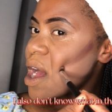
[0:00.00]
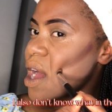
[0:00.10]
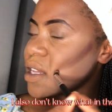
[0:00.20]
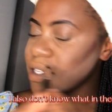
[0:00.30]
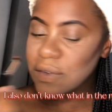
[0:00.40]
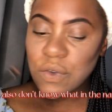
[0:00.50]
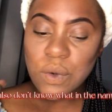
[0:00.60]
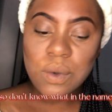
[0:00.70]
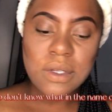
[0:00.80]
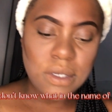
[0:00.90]
I just
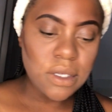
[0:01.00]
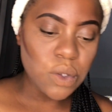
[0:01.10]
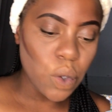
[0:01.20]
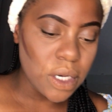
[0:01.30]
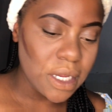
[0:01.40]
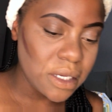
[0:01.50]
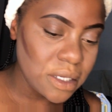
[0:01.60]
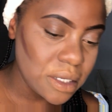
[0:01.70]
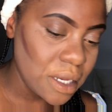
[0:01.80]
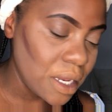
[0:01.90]
feel
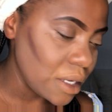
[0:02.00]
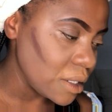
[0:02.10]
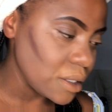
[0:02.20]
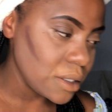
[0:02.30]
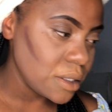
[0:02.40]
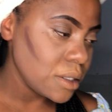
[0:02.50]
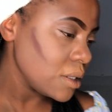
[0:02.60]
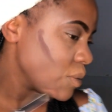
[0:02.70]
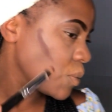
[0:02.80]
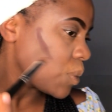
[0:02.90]
disconnected, and
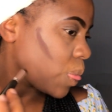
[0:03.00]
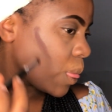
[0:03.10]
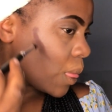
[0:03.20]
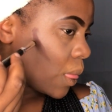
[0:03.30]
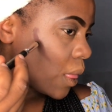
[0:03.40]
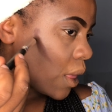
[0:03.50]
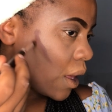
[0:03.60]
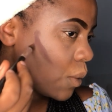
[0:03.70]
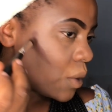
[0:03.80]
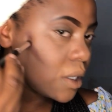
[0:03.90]
I
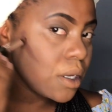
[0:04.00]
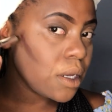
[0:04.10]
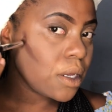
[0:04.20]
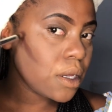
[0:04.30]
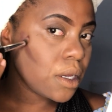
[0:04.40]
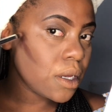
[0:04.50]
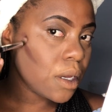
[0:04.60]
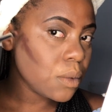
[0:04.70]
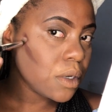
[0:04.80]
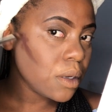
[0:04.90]
wanna
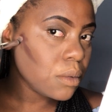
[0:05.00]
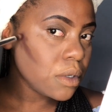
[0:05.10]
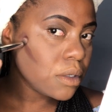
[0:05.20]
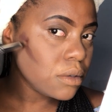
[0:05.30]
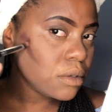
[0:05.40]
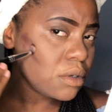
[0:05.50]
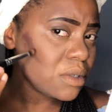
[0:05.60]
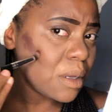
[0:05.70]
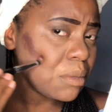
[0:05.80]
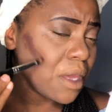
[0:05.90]
do
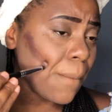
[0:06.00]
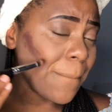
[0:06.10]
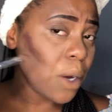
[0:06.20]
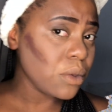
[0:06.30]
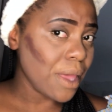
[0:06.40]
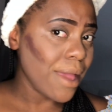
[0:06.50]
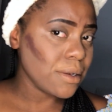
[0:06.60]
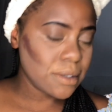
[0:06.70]
something about that.